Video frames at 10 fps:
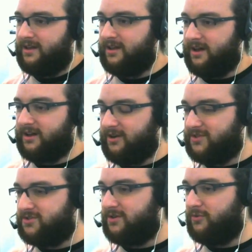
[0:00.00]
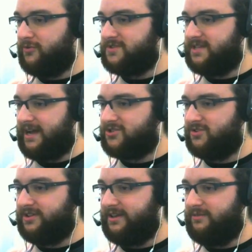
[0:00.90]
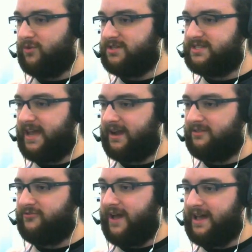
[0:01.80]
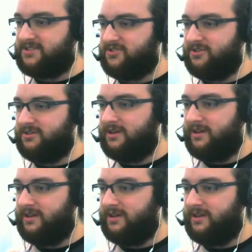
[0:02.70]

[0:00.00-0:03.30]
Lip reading: Going to the roof is actually 1 second faster.